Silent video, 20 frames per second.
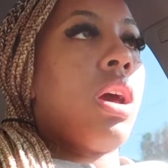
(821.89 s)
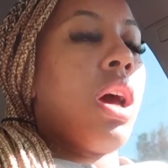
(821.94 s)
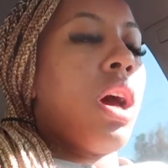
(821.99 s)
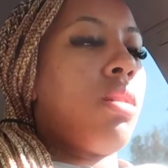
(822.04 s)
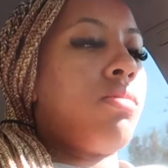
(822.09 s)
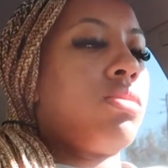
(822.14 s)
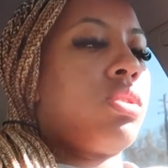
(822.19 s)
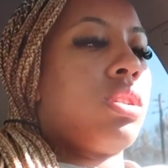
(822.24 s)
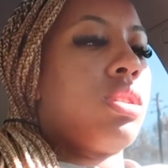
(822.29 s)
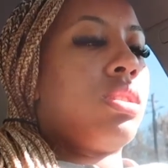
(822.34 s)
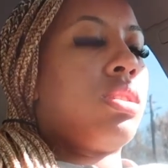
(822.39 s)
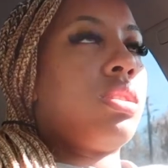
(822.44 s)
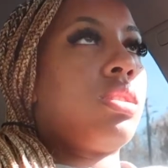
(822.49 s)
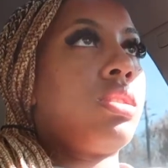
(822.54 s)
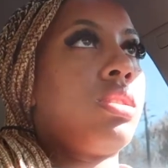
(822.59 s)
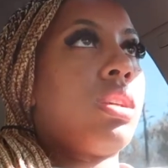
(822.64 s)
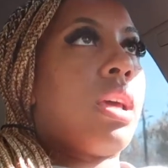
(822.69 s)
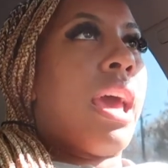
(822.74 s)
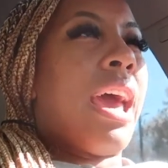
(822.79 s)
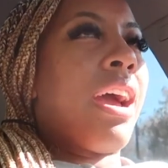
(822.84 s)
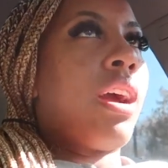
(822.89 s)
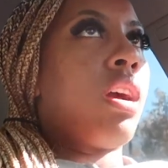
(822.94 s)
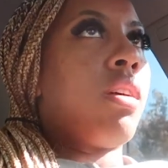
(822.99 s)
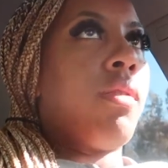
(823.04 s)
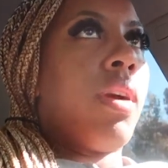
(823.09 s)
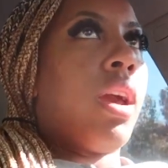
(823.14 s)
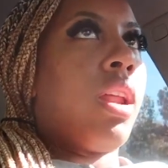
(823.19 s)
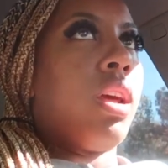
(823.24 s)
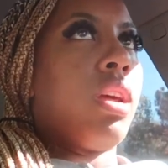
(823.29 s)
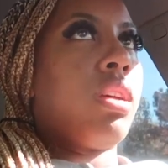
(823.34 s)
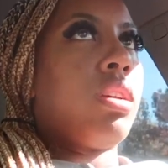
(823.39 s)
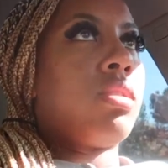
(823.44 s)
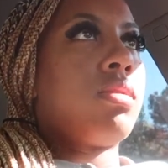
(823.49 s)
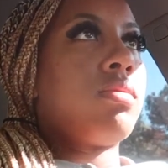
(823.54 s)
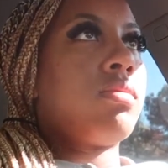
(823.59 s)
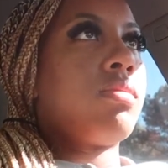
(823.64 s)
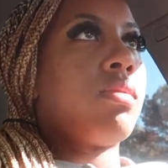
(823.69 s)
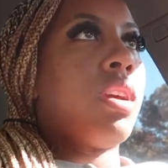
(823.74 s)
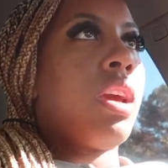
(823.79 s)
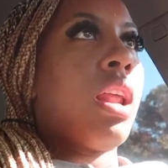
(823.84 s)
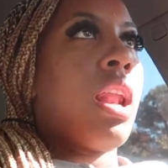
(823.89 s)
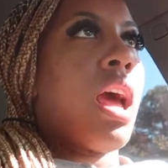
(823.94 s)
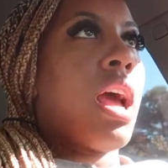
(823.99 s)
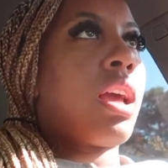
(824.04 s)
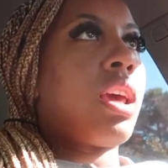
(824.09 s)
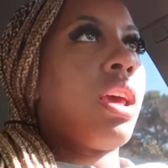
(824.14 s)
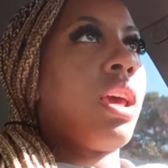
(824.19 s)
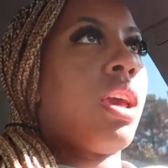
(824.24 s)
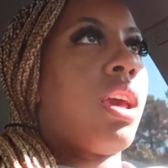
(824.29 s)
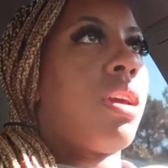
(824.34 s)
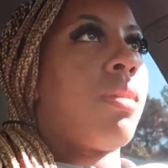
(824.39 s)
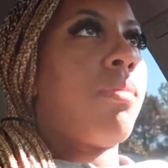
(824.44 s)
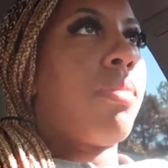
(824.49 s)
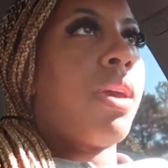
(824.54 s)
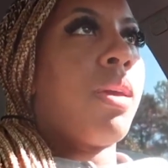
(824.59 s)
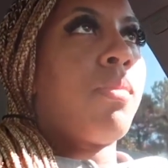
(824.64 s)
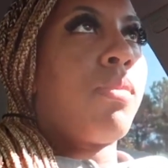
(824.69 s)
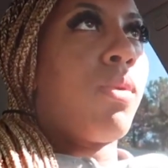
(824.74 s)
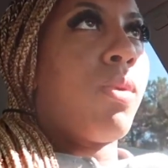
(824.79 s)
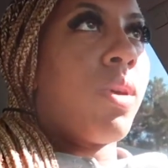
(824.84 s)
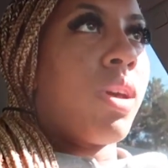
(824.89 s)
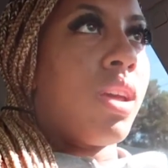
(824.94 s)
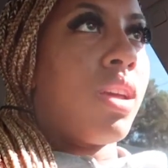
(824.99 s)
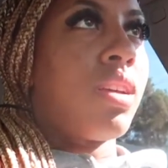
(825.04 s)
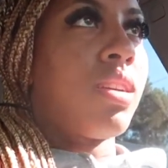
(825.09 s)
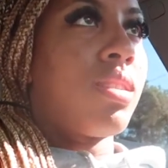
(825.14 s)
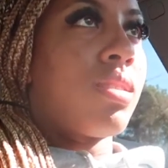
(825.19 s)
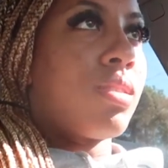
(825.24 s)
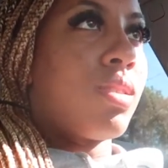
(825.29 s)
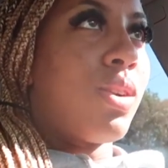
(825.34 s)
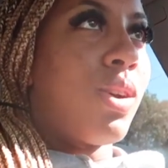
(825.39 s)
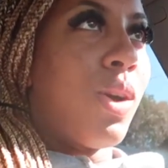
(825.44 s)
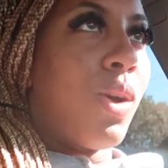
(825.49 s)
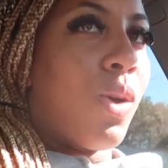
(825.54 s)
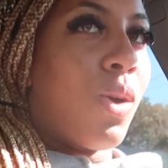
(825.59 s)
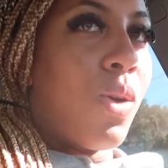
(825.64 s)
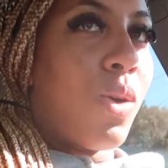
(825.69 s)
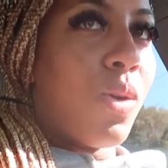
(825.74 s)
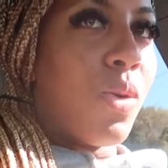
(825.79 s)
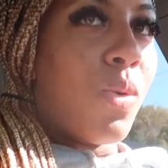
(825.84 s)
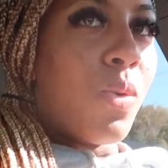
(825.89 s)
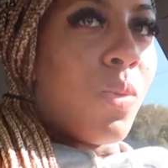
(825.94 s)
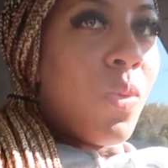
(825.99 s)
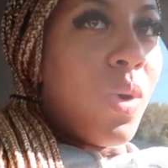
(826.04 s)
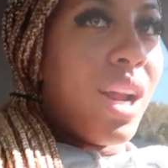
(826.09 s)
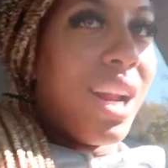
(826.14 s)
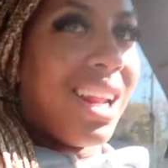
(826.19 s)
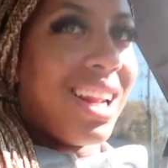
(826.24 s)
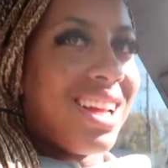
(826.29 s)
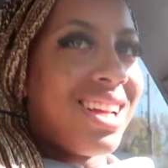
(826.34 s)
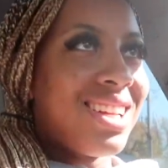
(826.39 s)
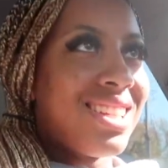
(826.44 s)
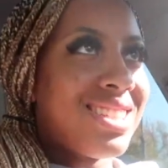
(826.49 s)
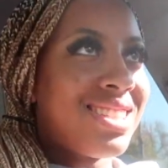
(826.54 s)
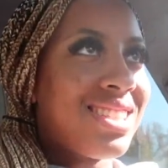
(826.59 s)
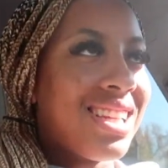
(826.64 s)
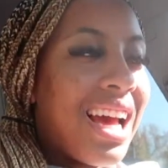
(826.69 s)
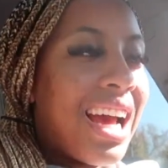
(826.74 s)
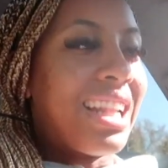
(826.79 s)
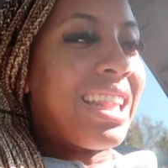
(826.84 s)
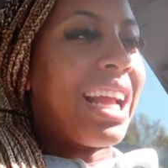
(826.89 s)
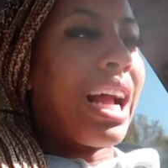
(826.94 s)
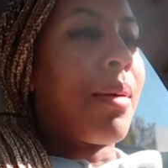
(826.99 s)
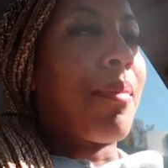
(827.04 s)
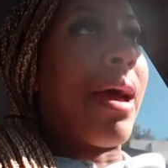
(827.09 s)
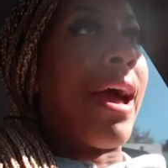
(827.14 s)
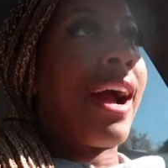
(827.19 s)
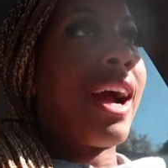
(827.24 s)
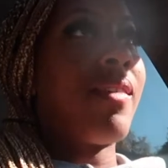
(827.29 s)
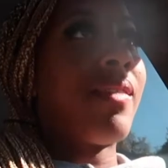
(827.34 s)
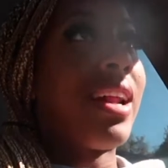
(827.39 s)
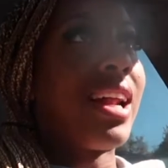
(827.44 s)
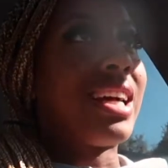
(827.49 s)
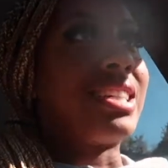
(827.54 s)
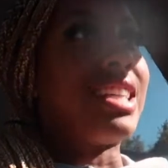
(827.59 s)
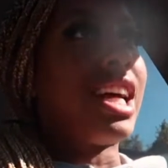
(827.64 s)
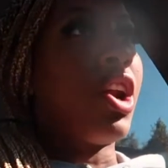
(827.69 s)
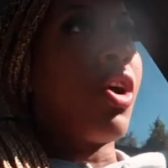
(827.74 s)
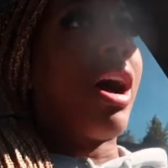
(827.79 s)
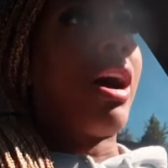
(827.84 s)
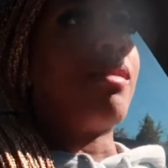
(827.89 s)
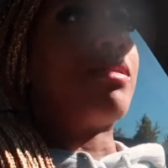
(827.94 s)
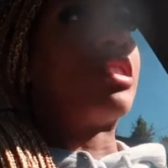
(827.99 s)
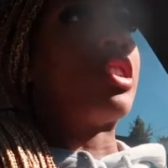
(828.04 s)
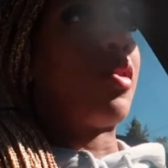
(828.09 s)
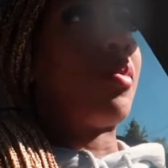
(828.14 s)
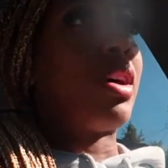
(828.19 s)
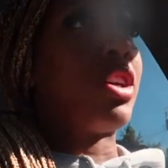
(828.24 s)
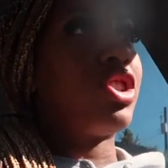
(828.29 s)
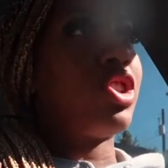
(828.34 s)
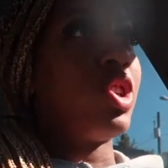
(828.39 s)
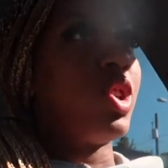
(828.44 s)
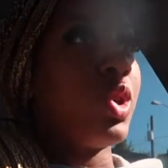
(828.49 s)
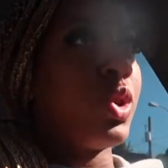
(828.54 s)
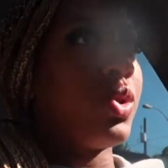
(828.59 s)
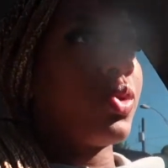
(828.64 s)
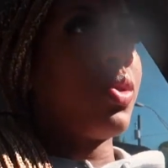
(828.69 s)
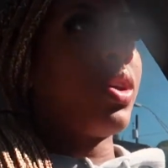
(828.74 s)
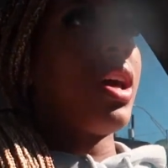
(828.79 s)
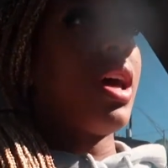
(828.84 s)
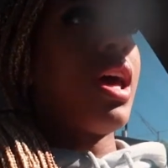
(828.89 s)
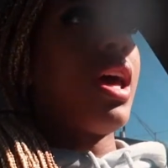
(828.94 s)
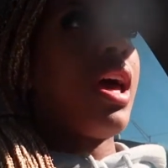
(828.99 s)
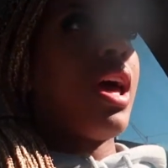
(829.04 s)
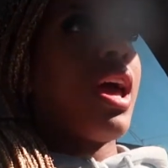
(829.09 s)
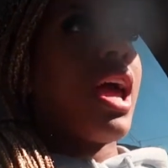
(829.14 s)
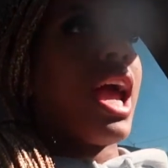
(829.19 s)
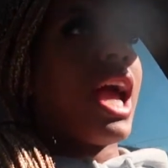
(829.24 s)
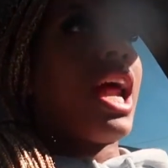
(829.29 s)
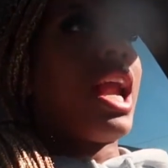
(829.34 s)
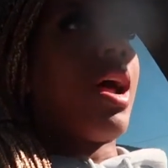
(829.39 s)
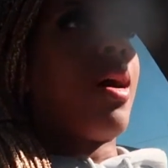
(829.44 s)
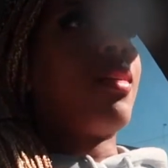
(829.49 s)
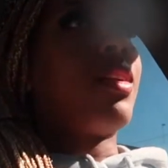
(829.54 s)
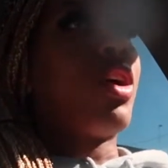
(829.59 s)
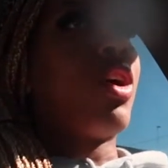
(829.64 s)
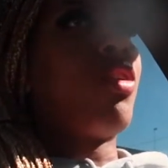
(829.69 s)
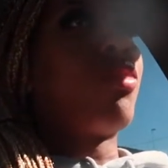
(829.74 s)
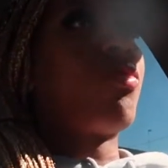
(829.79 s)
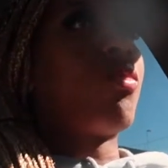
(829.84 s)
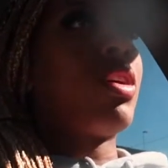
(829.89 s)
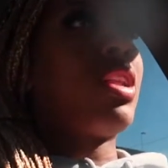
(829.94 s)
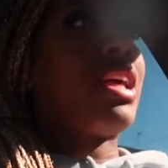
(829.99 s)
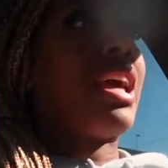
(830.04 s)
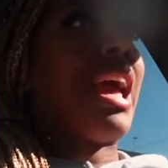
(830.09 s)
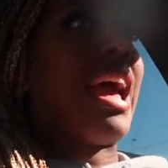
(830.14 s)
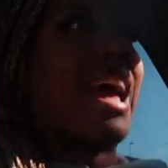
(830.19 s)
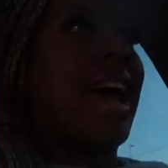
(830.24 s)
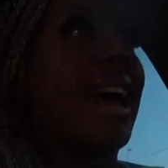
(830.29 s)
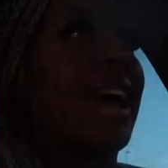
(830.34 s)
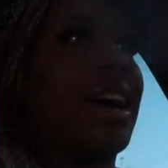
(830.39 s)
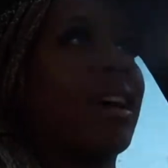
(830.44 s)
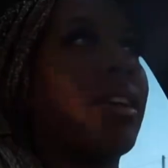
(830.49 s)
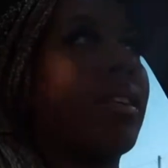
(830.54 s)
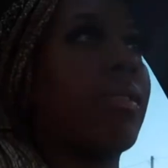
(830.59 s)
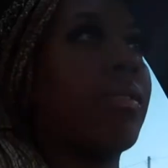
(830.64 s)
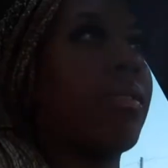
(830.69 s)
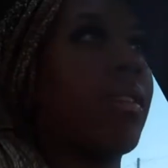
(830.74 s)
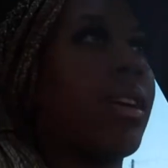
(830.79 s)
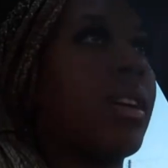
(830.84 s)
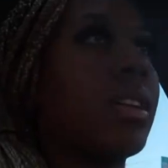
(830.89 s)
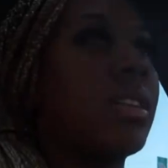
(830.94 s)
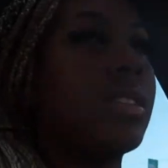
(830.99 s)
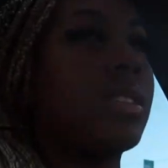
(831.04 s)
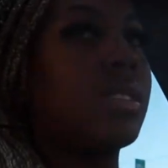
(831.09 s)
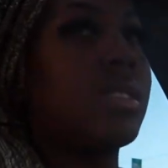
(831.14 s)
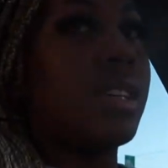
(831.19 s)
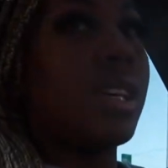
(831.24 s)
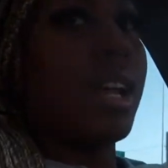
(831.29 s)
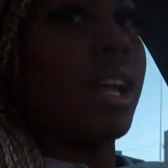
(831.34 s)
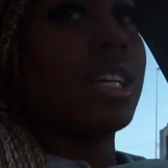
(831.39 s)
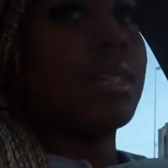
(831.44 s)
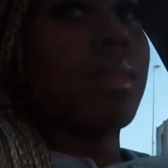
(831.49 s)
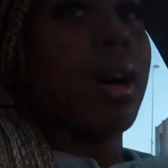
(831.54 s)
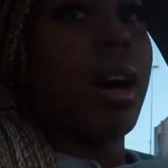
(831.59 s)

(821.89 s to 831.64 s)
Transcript: I'm just aggravated and I can't pinpoint what it is. I think I'm aggravated because I know I have so much to do and I don't really have, today's